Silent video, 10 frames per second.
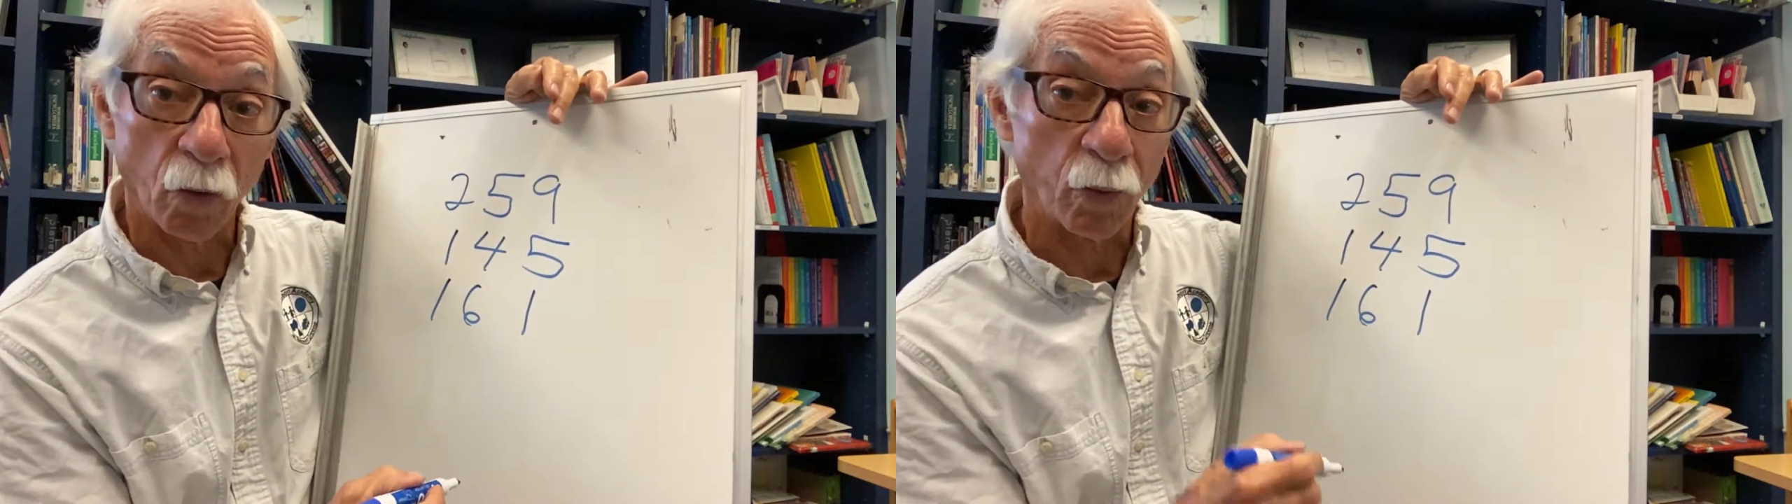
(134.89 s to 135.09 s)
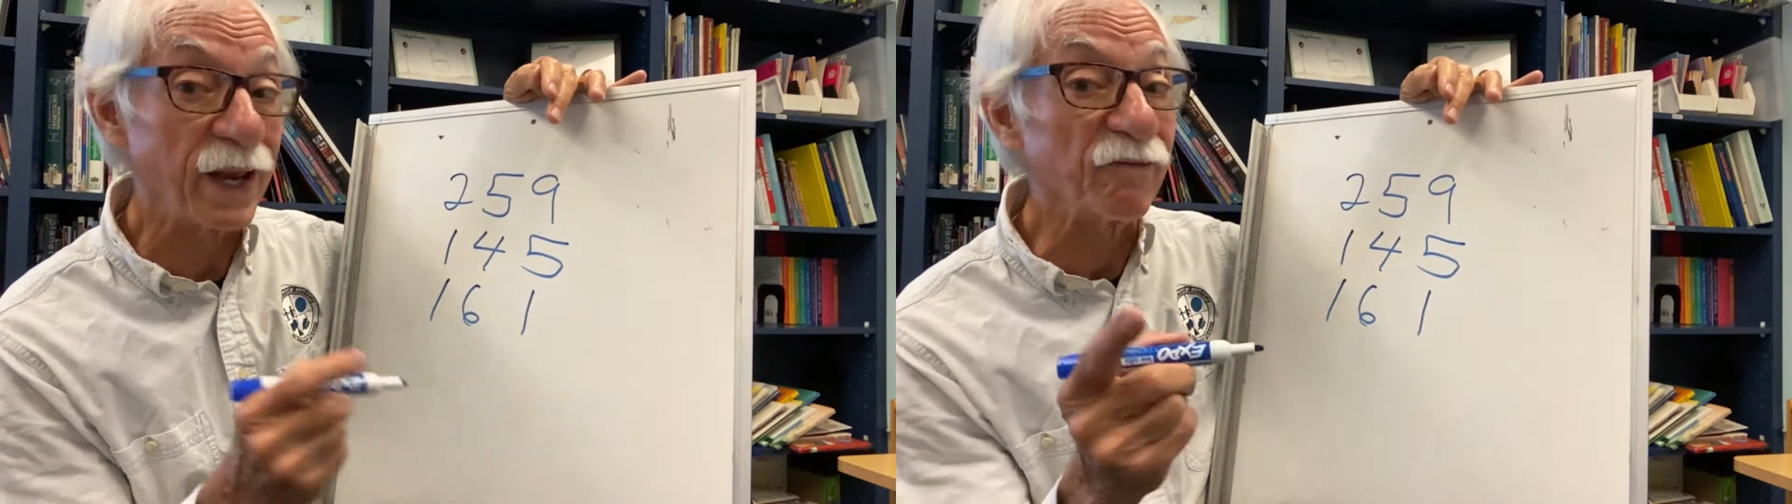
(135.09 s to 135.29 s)

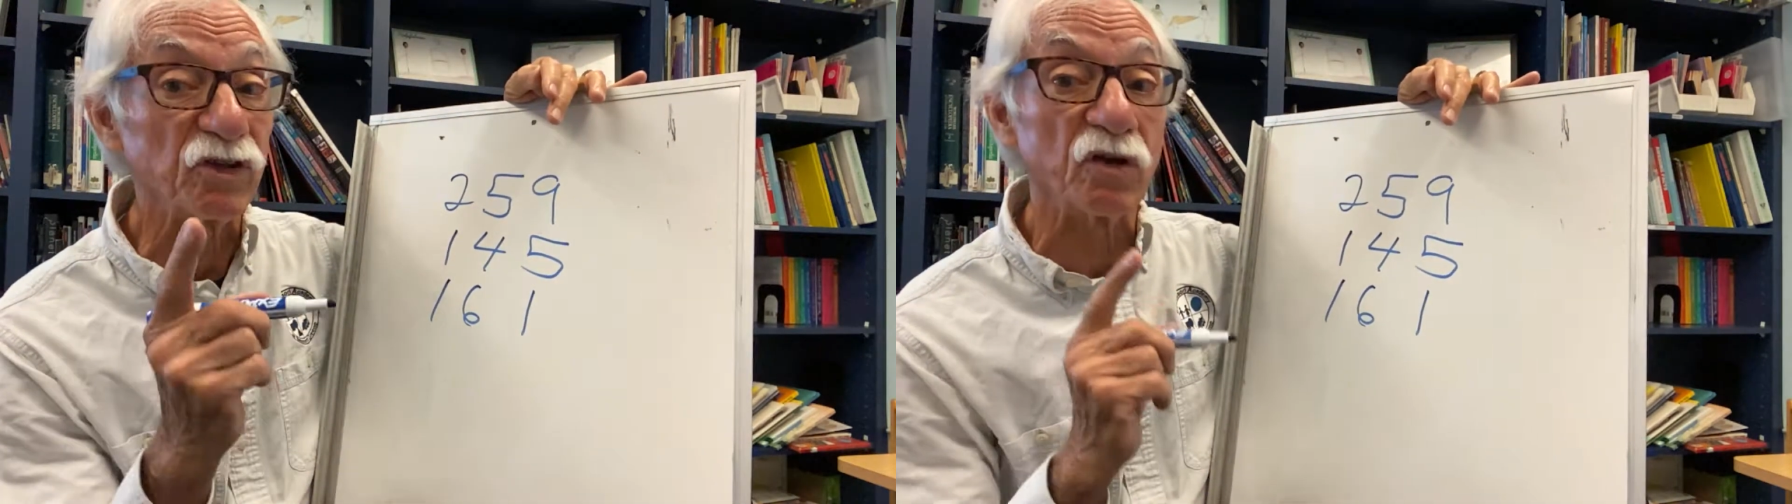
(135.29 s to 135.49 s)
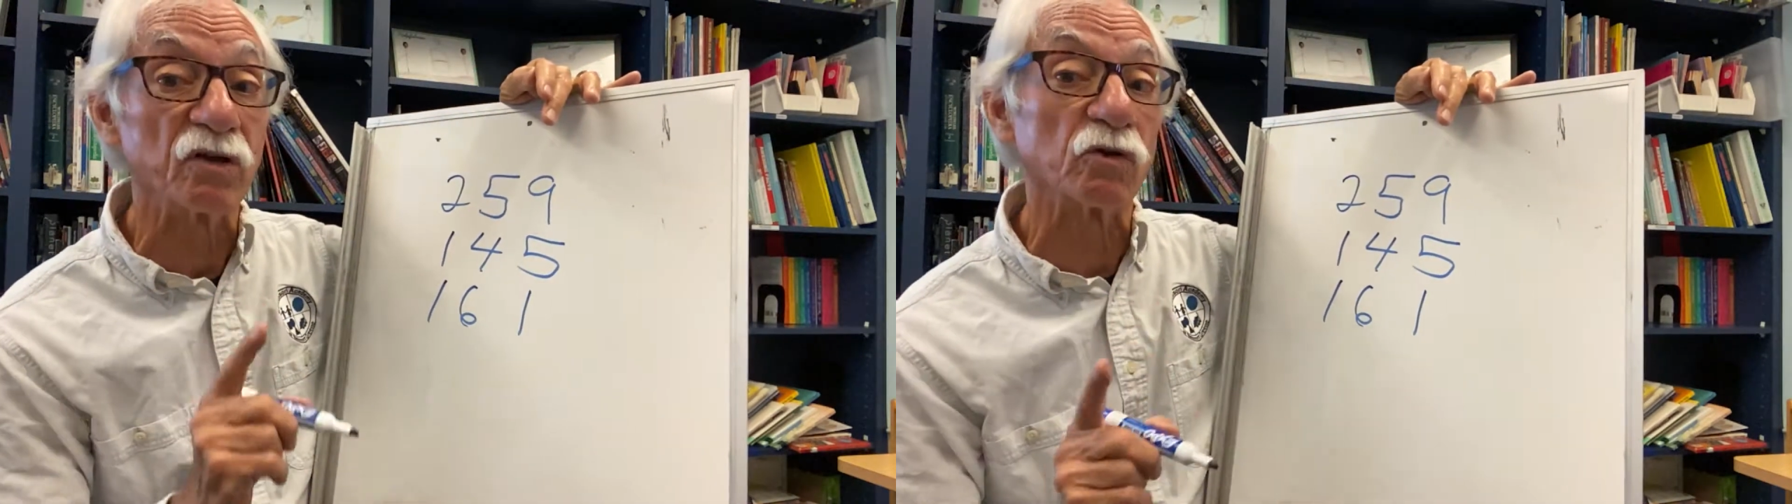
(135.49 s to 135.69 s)
Whenever
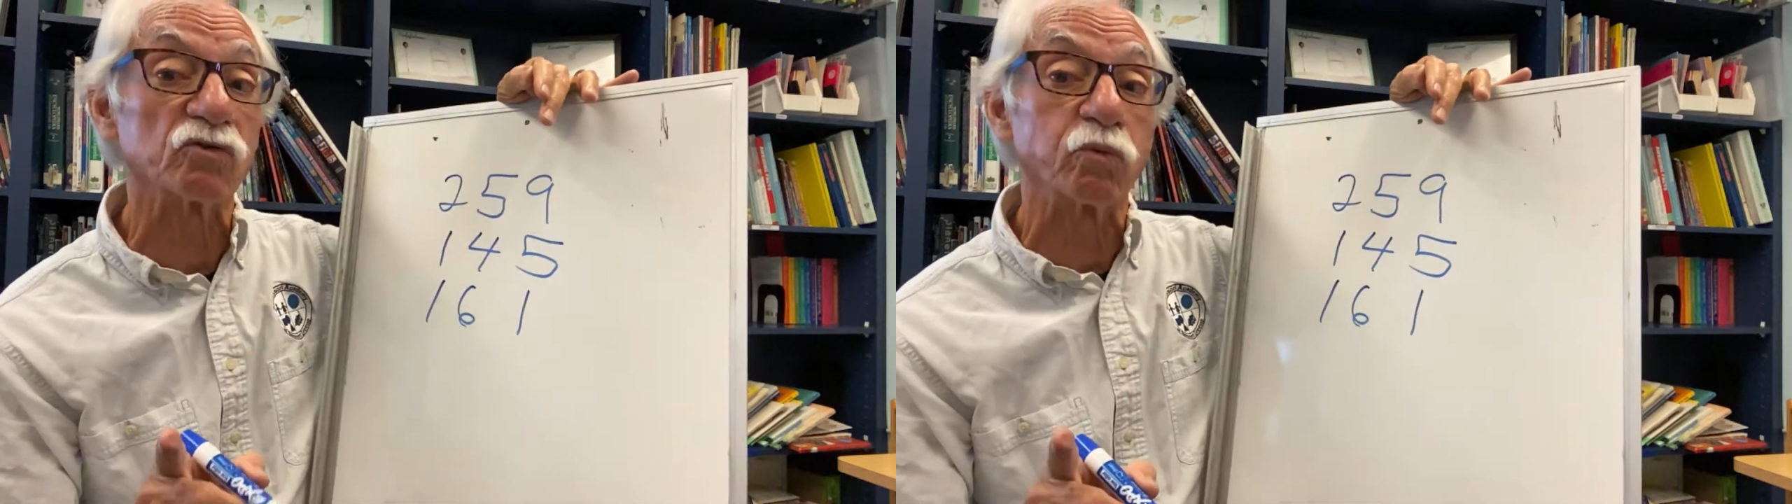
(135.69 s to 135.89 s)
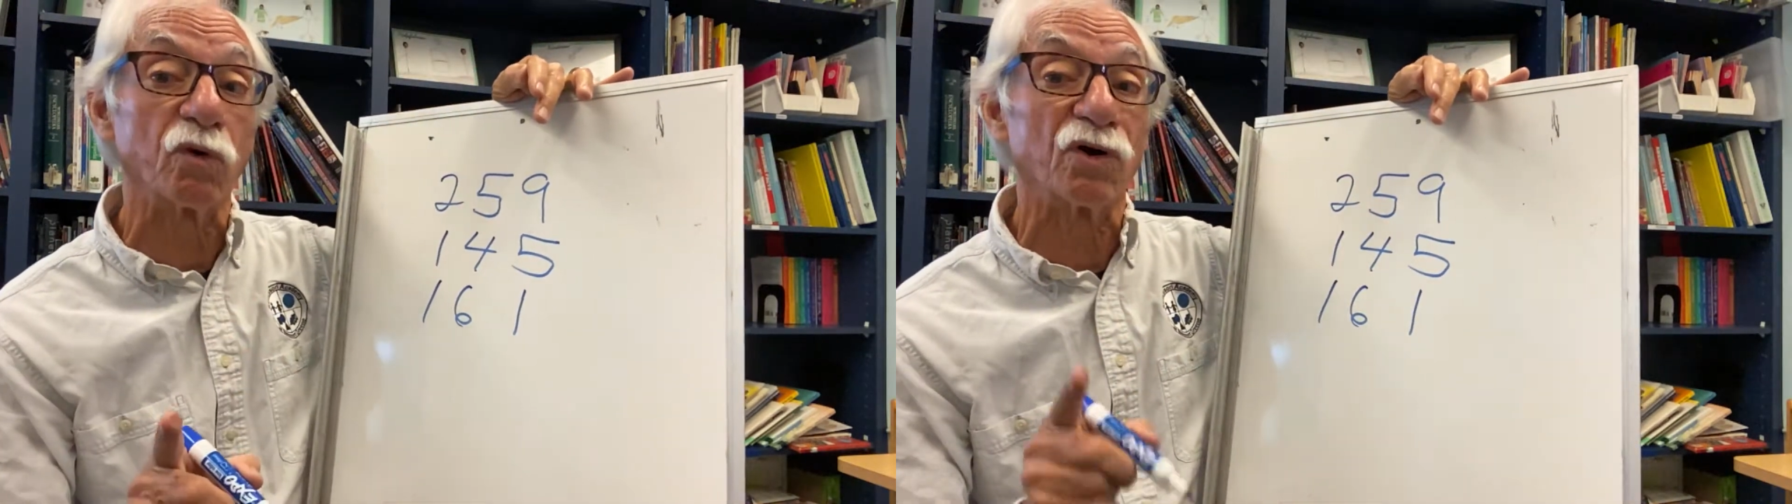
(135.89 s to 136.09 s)
you hear
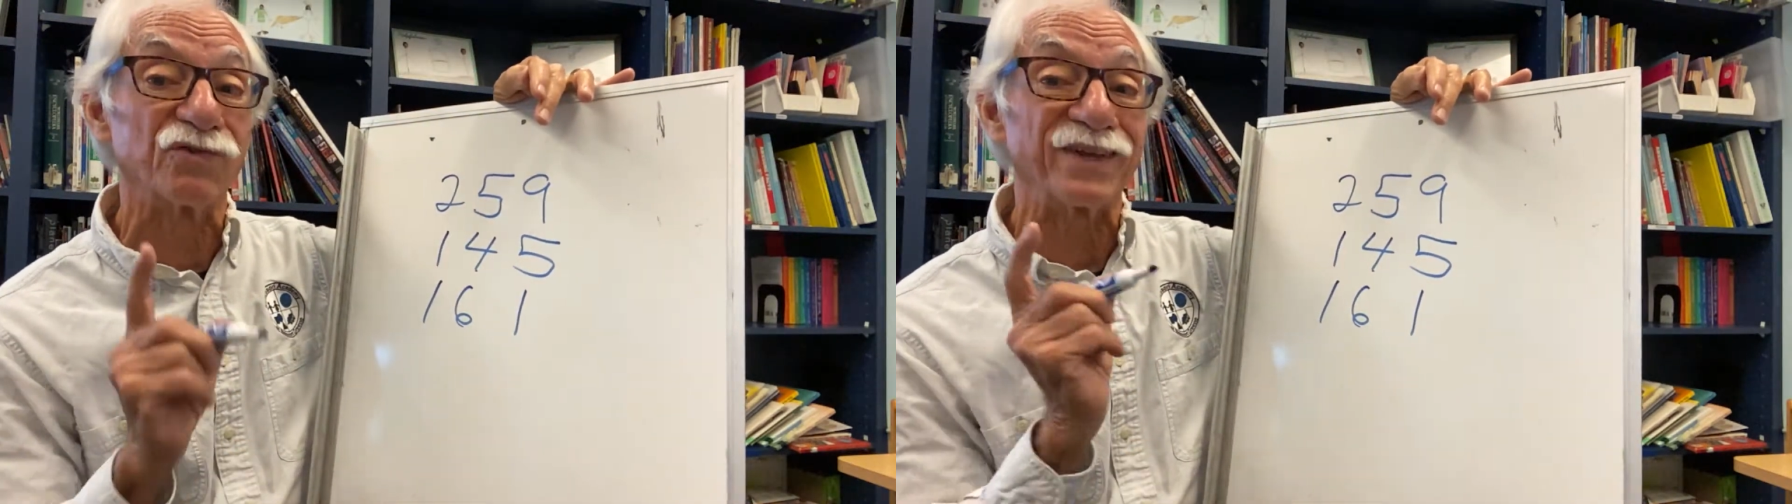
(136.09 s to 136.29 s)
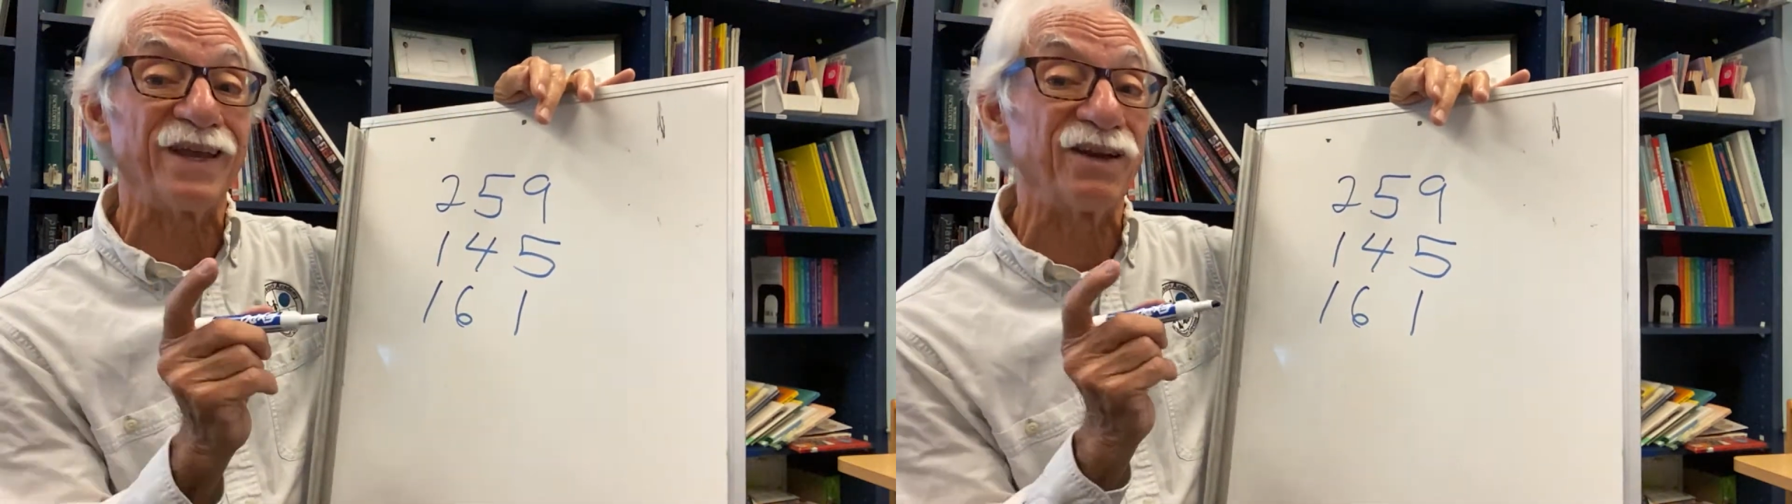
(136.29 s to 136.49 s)
those
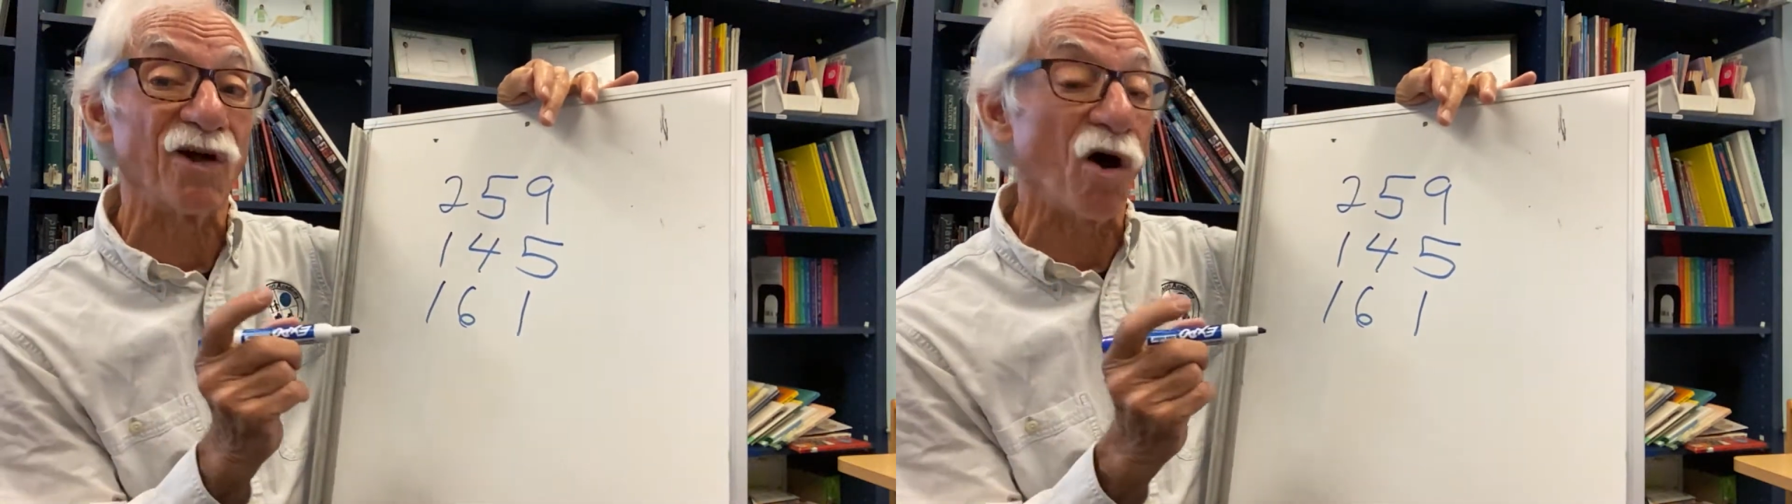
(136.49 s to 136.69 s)
words, in